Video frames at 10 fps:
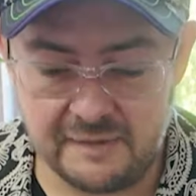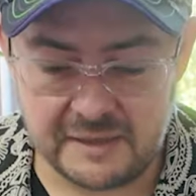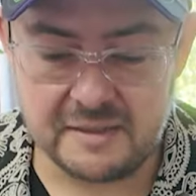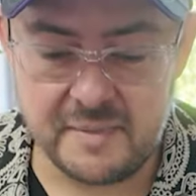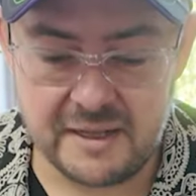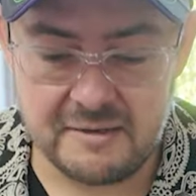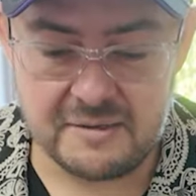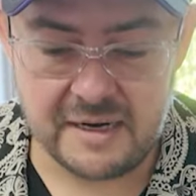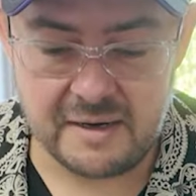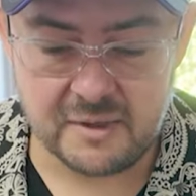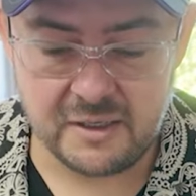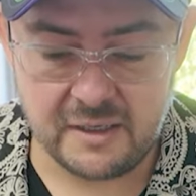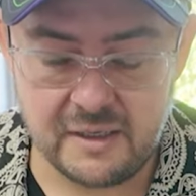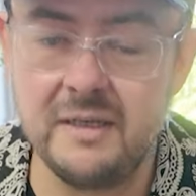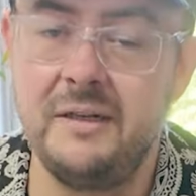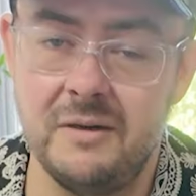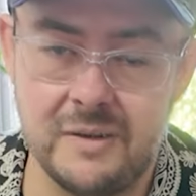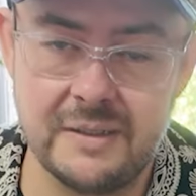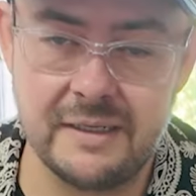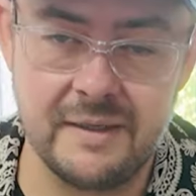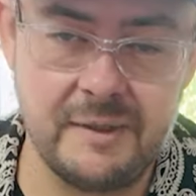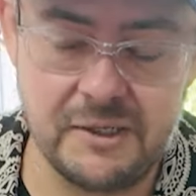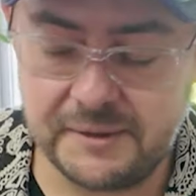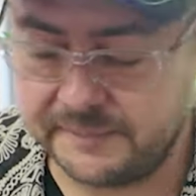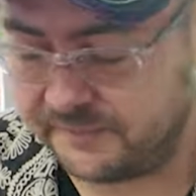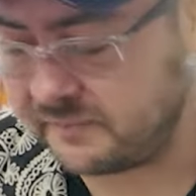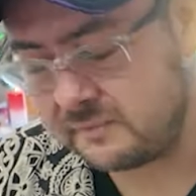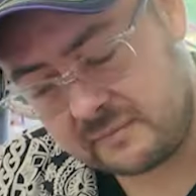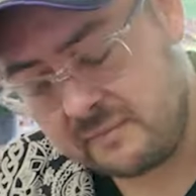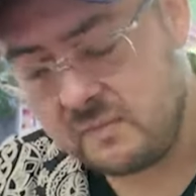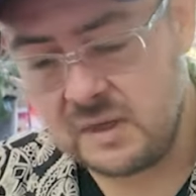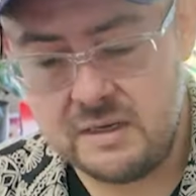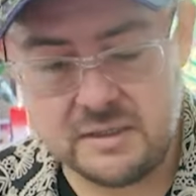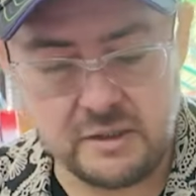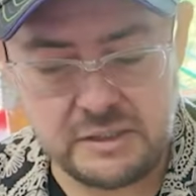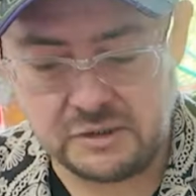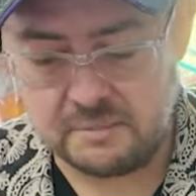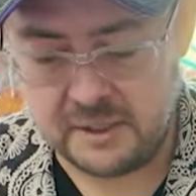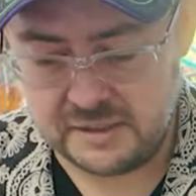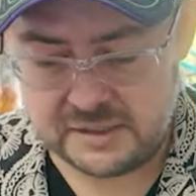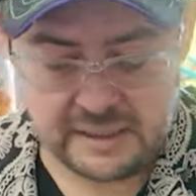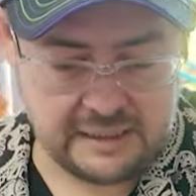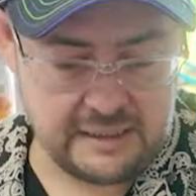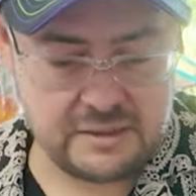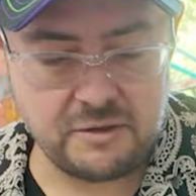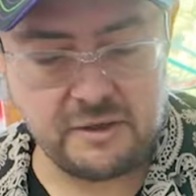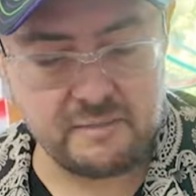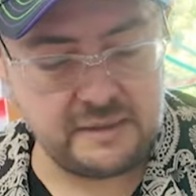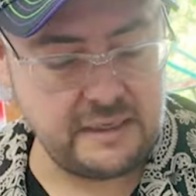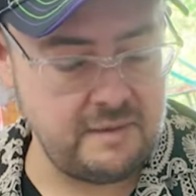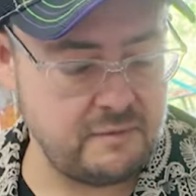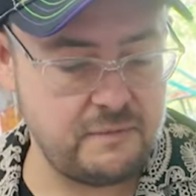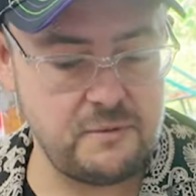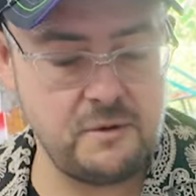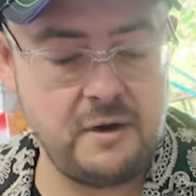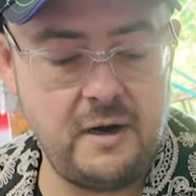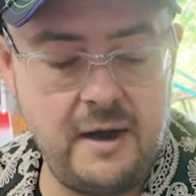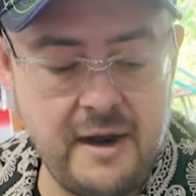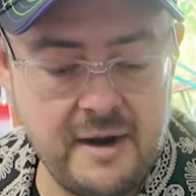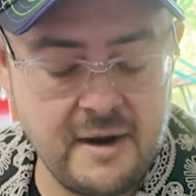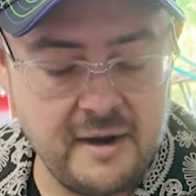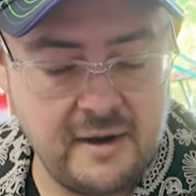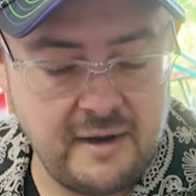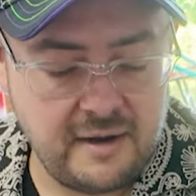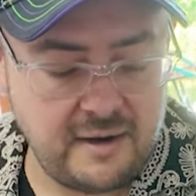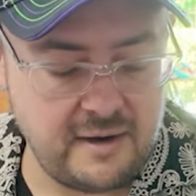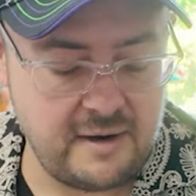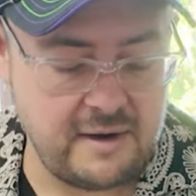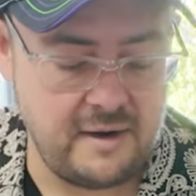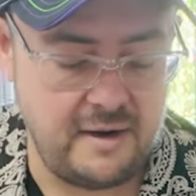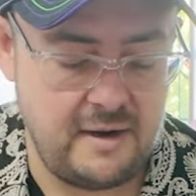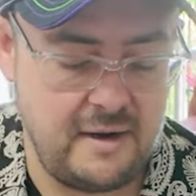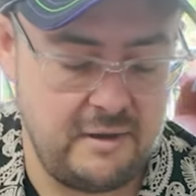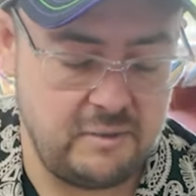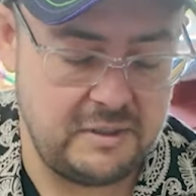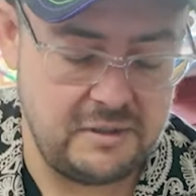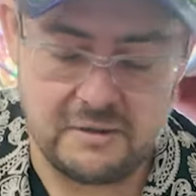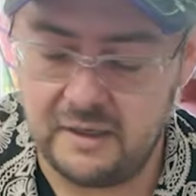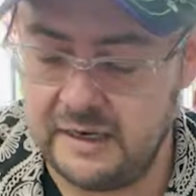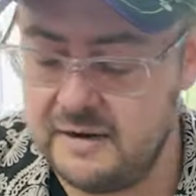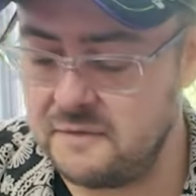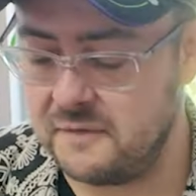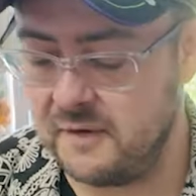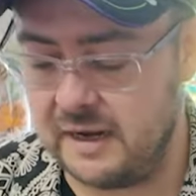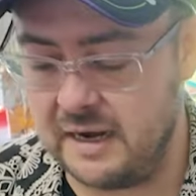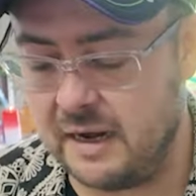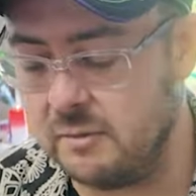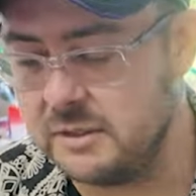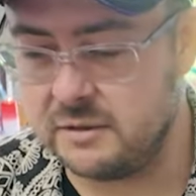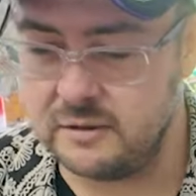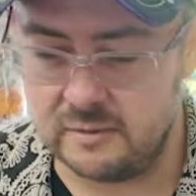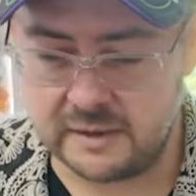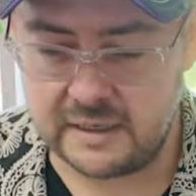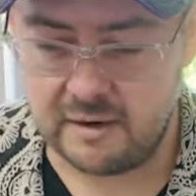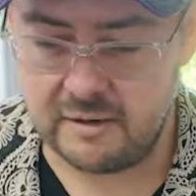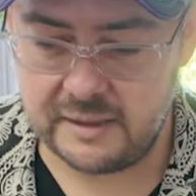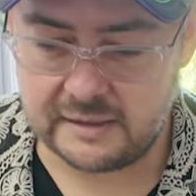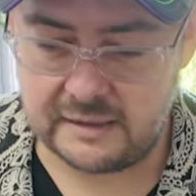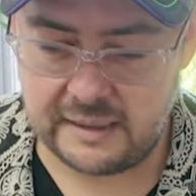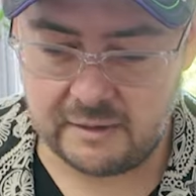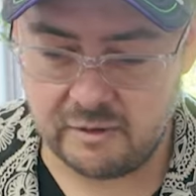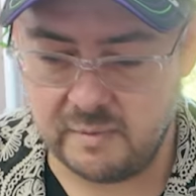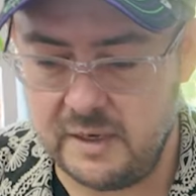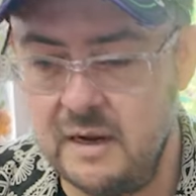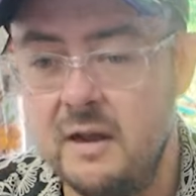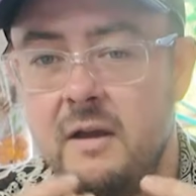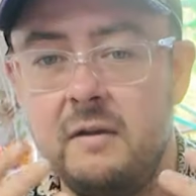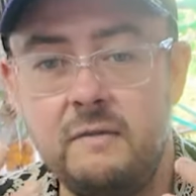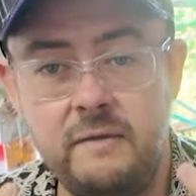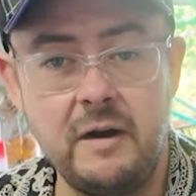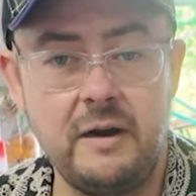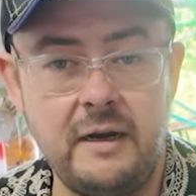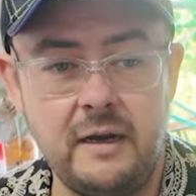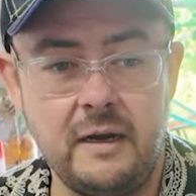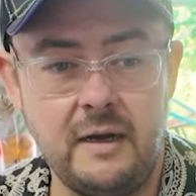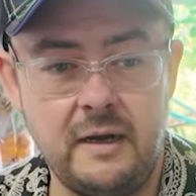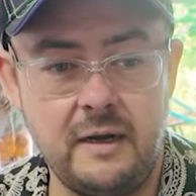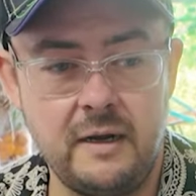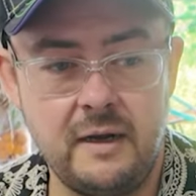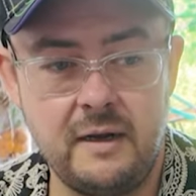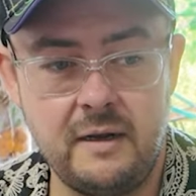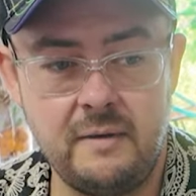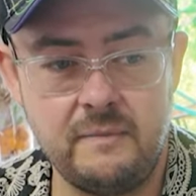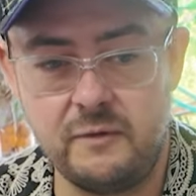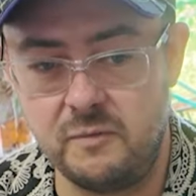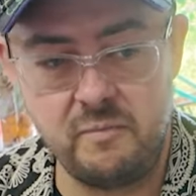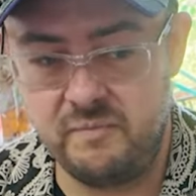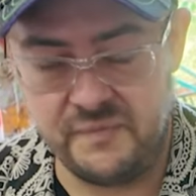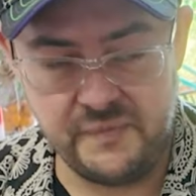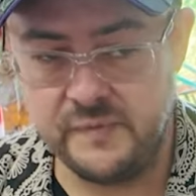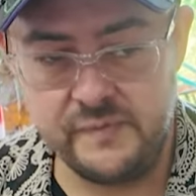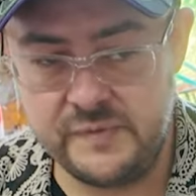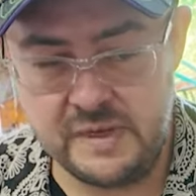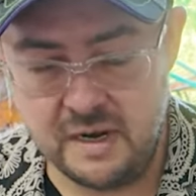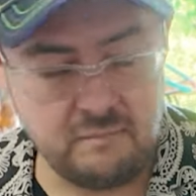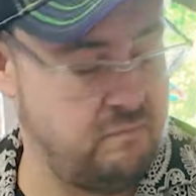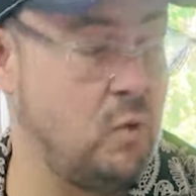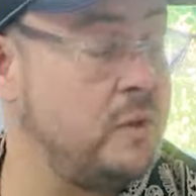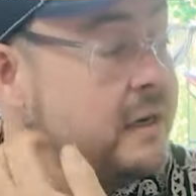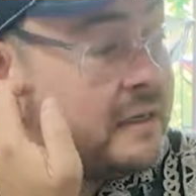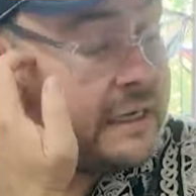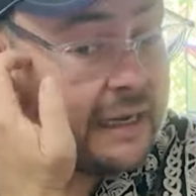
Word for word: if there's a Matthews name on it, you know it's going to be good. So I took the plunge, and they showed up the day before I uh, I was due to leave, and I wasn't sure what tarot deck to take with me. Very uh, um, for more than a